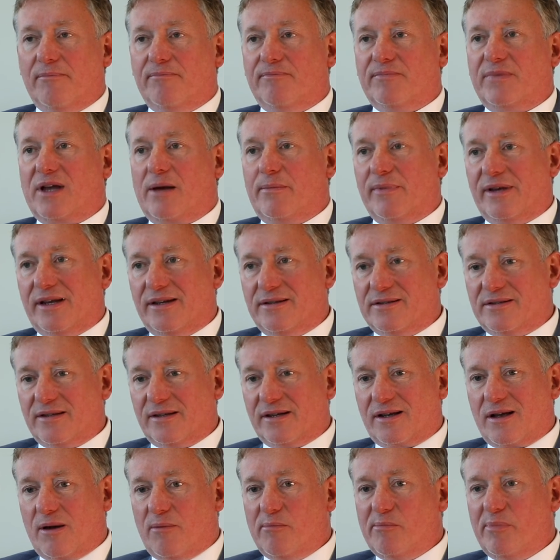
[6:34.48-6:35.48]
coming into the
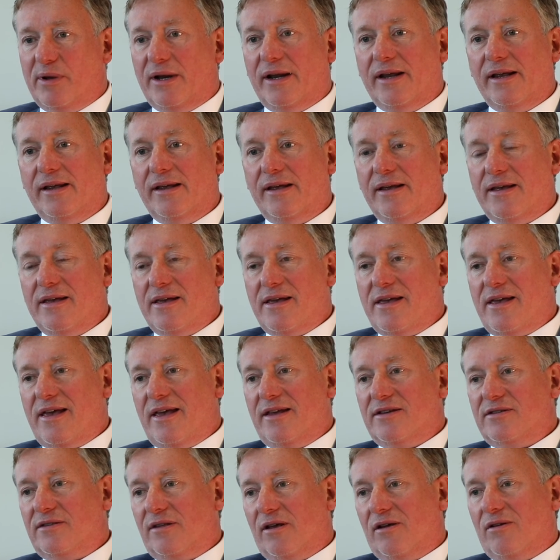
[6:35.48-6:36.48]
company
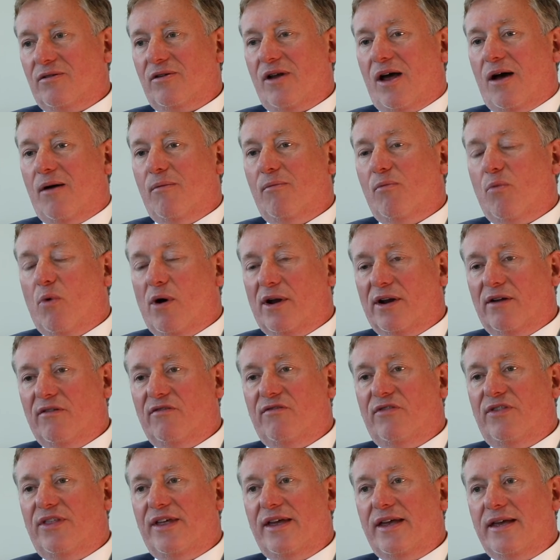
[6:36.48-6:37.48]
is that one
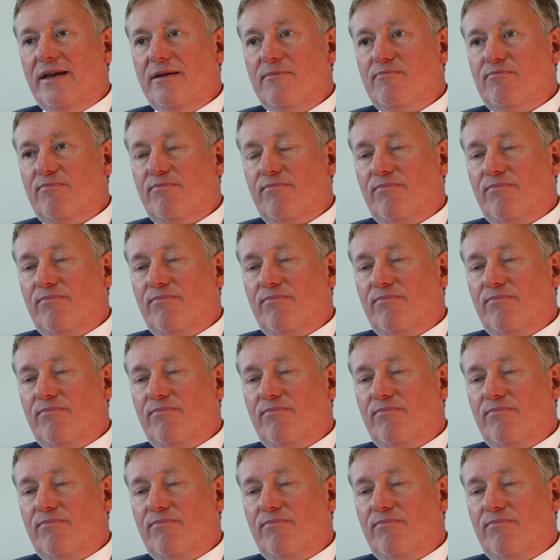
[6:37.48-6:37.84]
of the